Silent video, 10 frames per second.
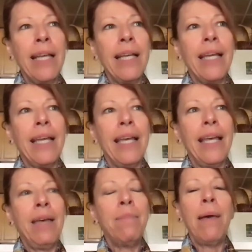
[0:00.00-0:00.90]

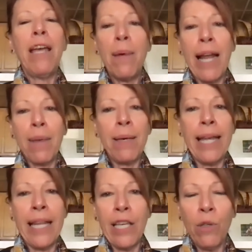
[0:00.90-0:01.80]
it may or may not be
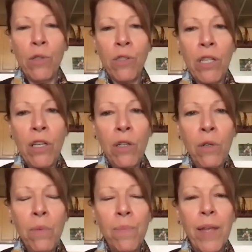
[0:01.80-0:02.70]
getting used to
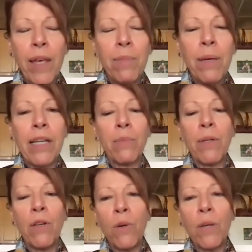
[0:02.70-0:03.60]
you, because
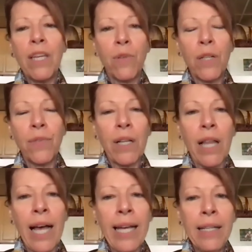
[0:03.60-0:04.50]
when you're doing things for different
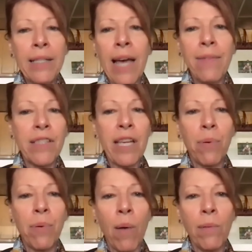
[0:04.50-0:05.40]
clients, I have the
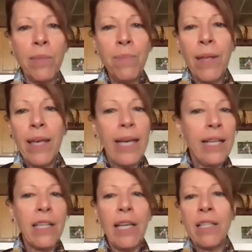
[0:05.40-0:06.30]
same problem.
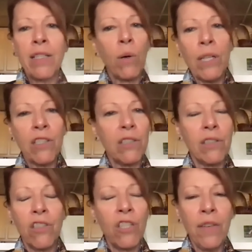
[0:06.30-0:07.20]
It totally
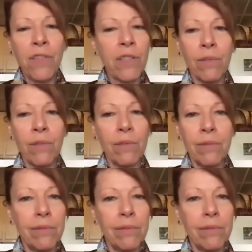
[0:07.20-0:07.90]
shifts.